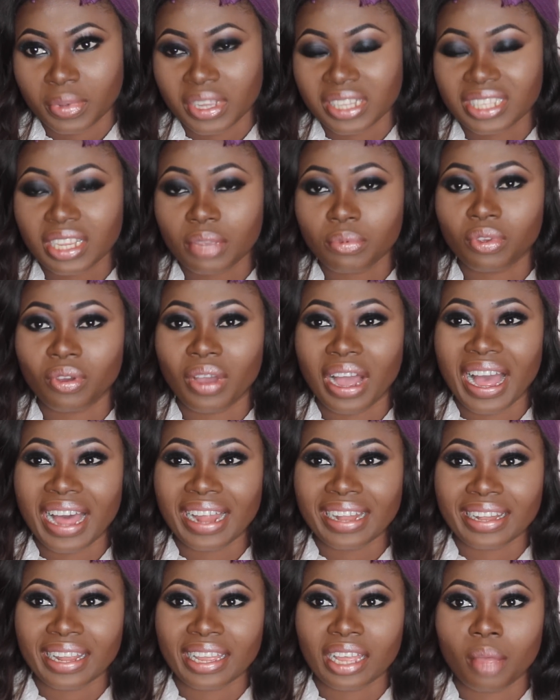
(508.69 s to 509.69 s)
By the time you
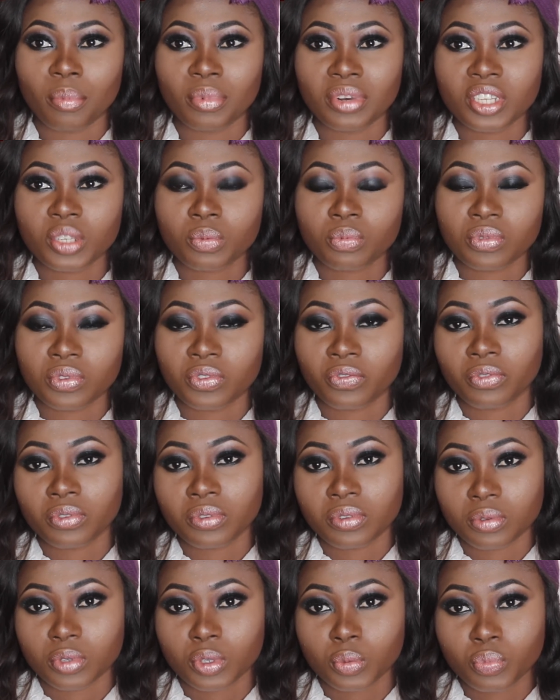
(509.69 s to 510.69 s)
have like how many
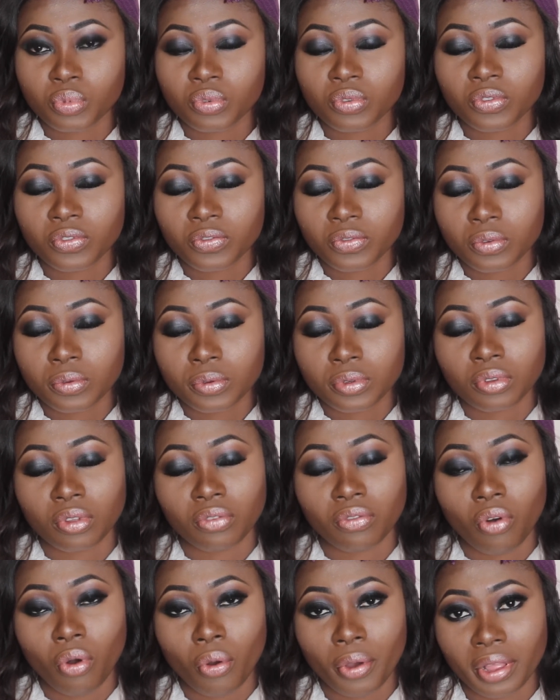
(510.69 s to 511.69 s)
spoonfuls
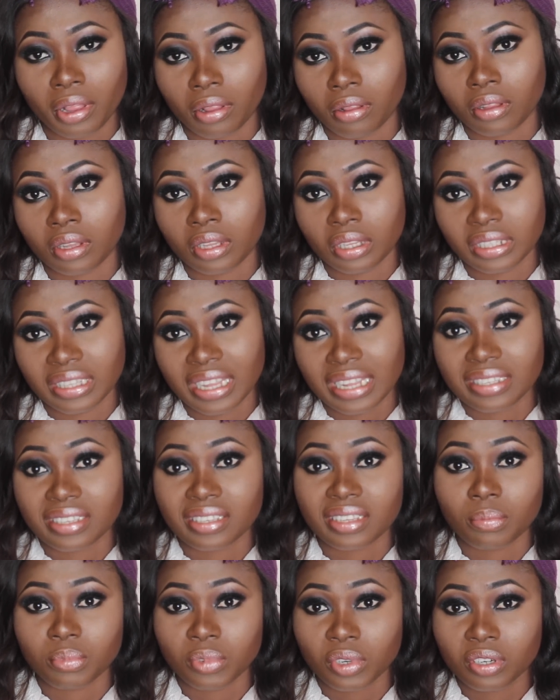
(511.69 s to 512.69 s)
of oil, that
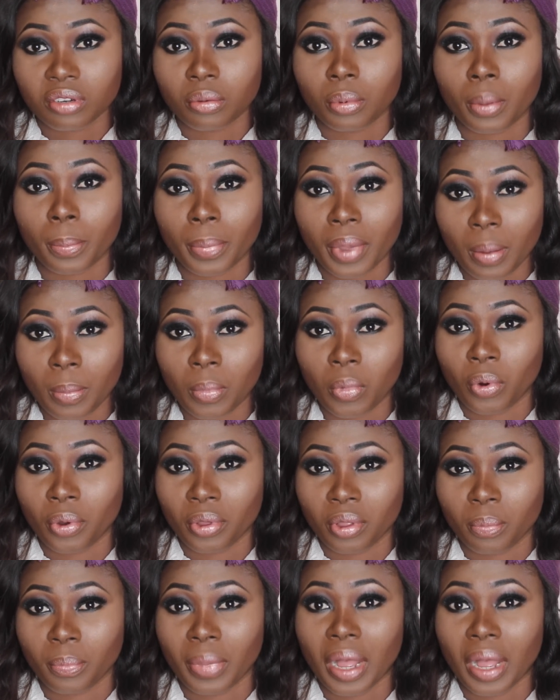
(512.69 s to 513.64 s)
is, I'm talking about palm oil.